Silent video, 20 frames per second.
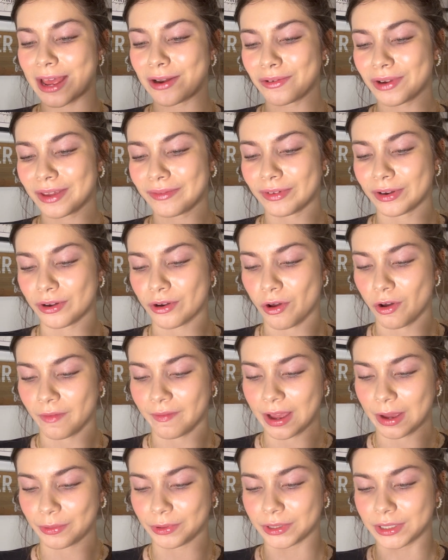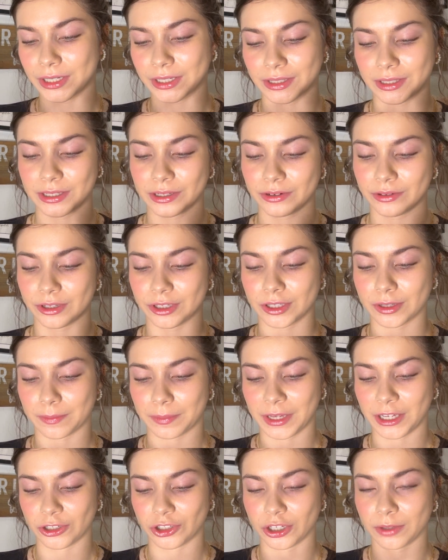don't even know if I would consider this a
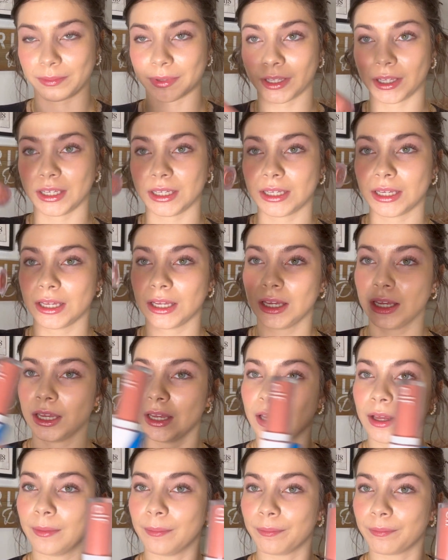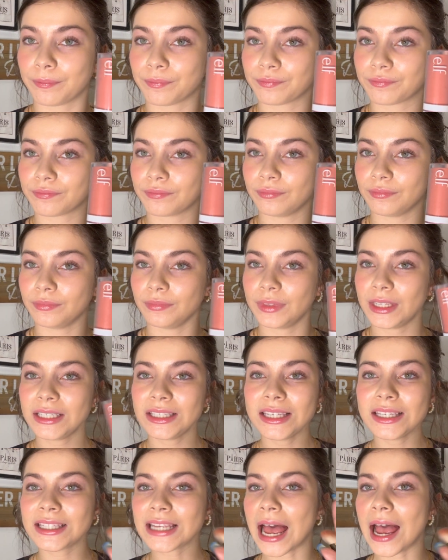peachy pink. This
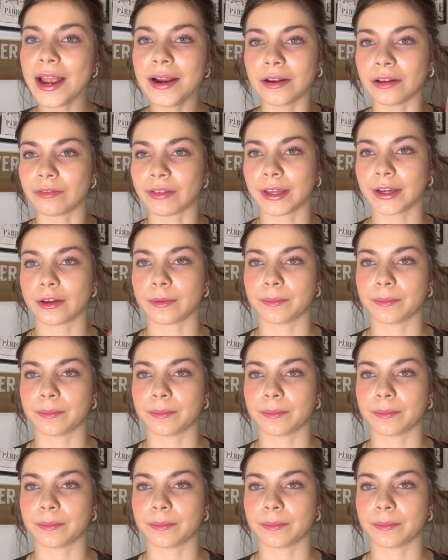is kind of like a